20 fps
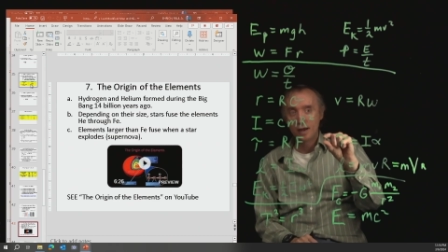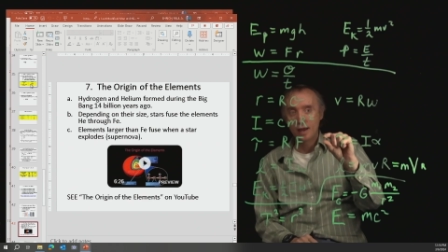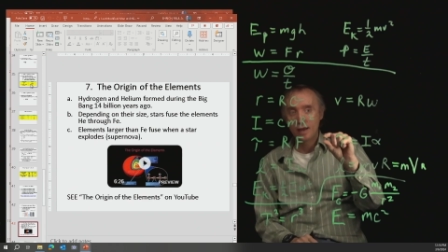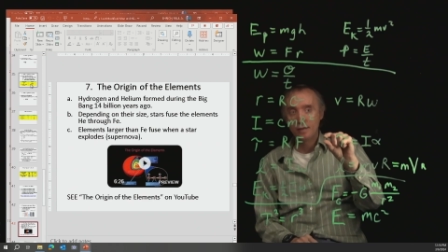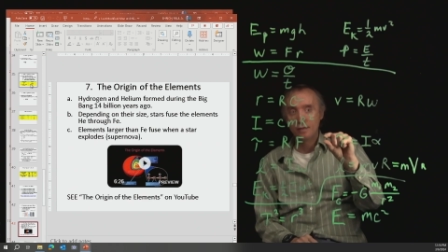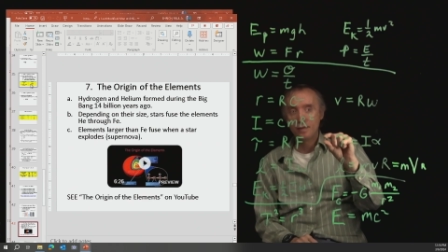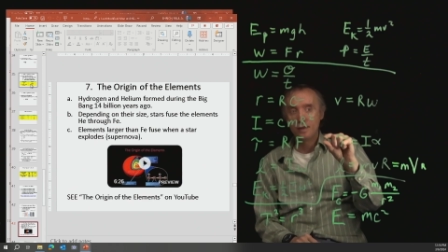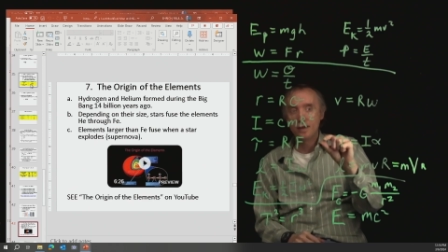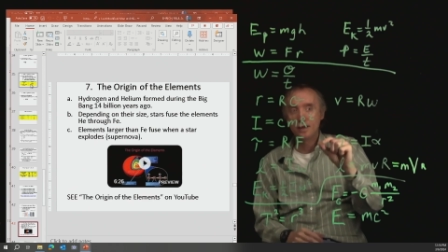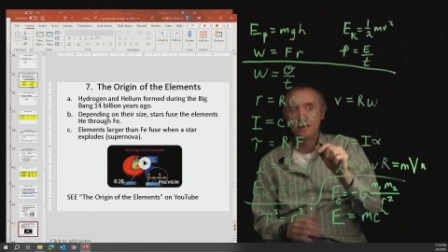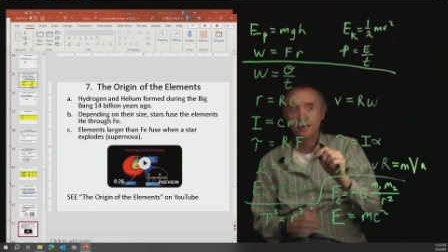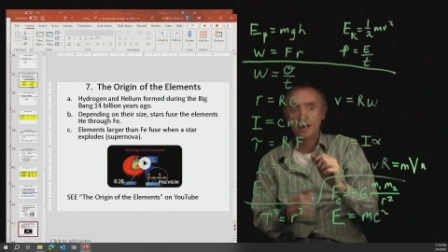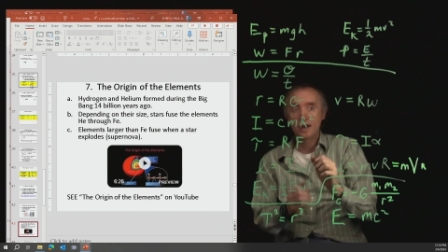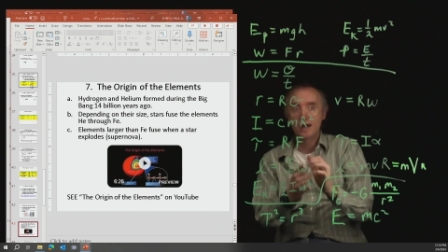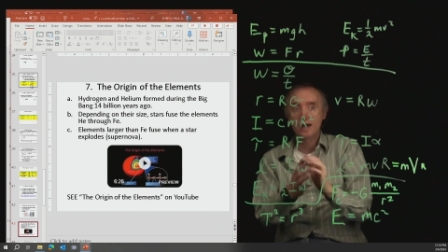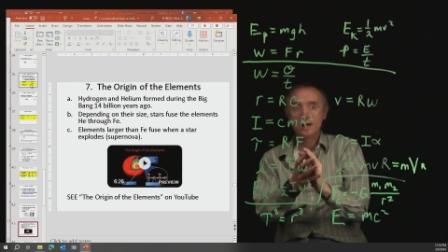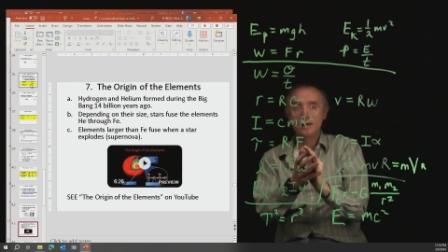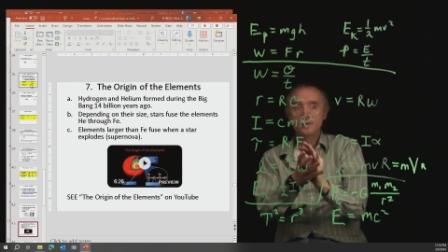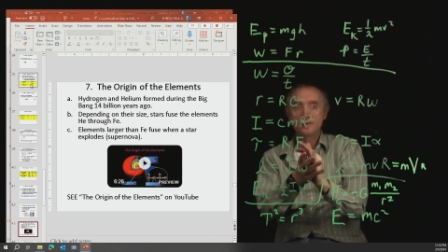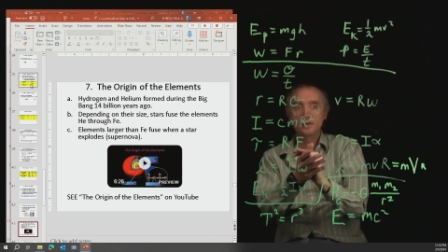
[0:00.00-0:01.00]
And then
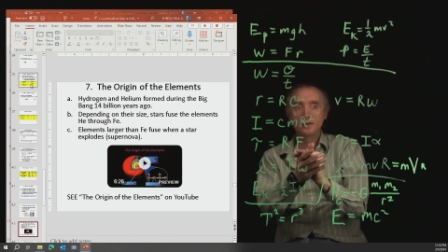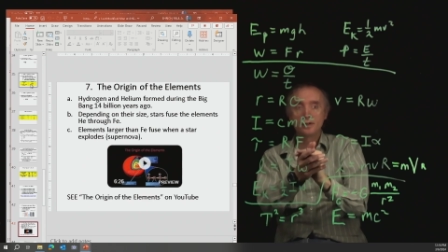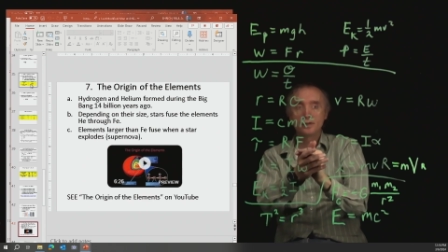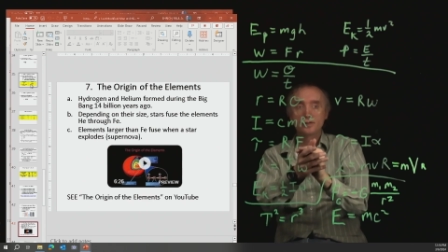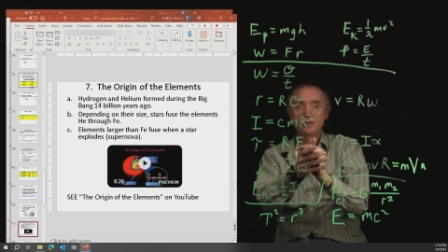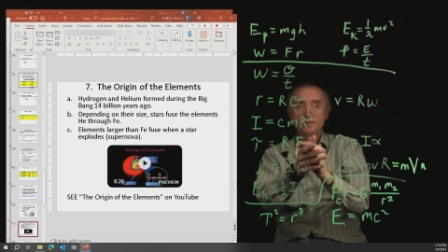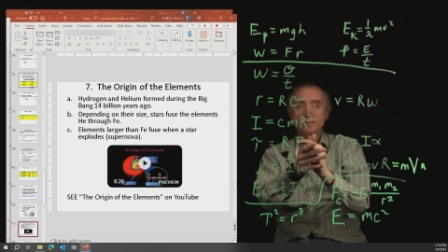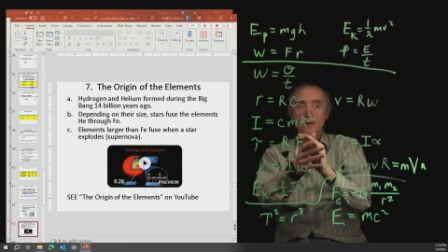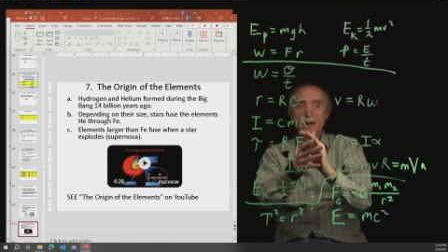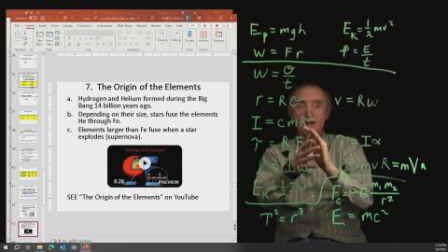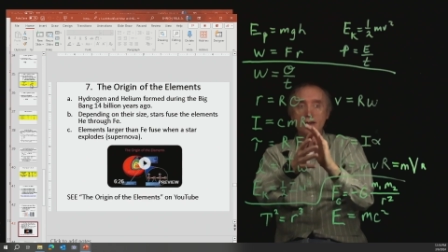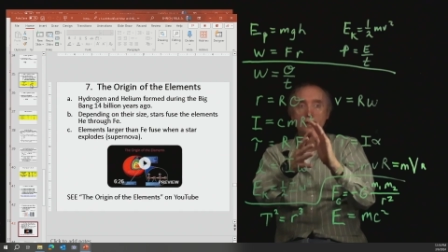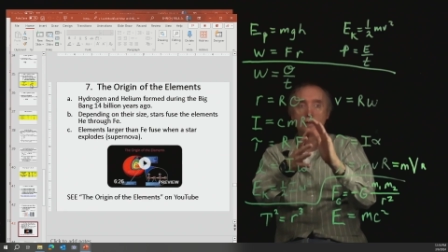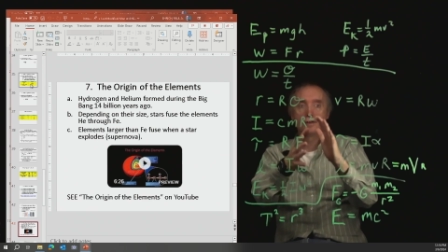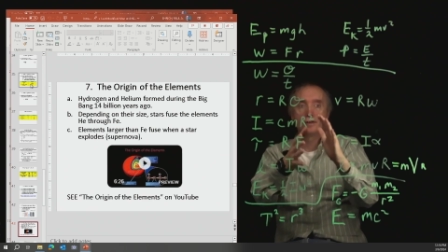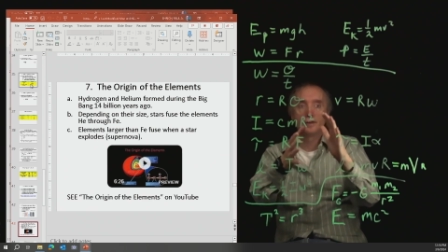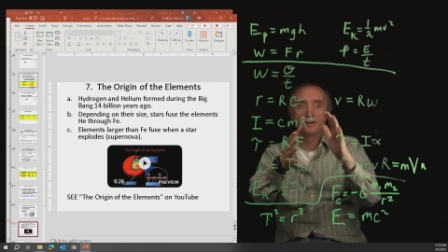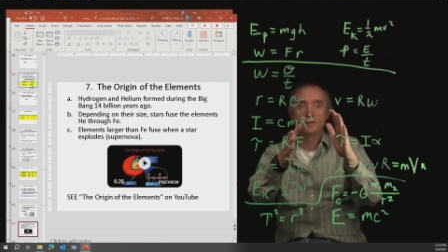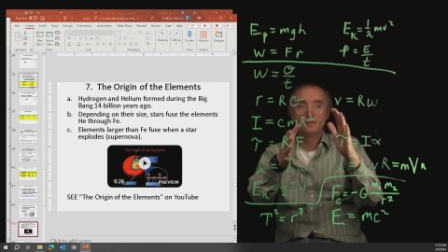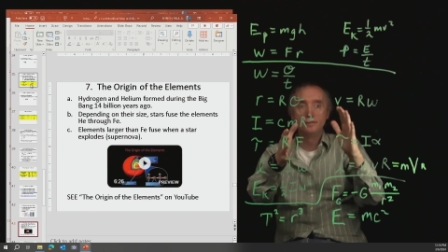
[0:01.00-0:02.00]
as it
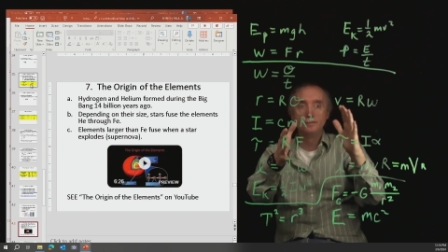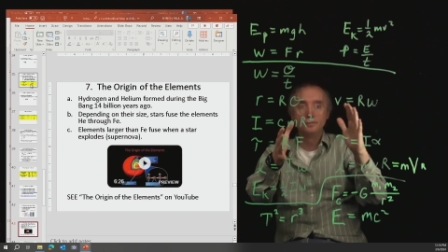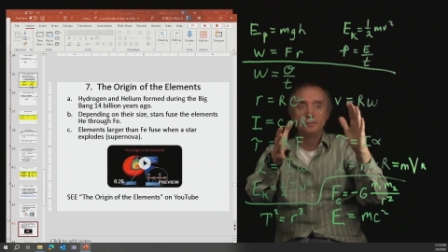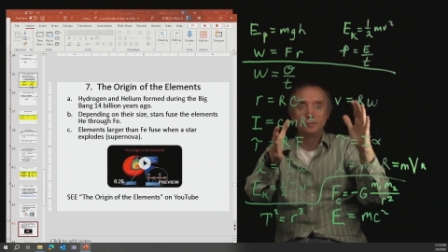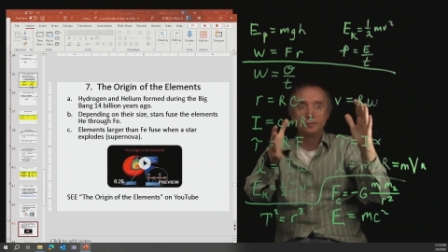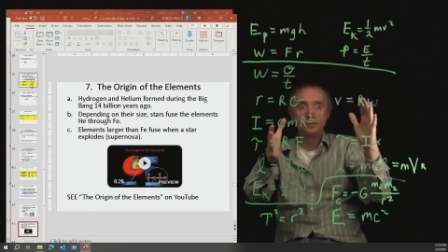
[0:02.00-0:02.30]
expanded,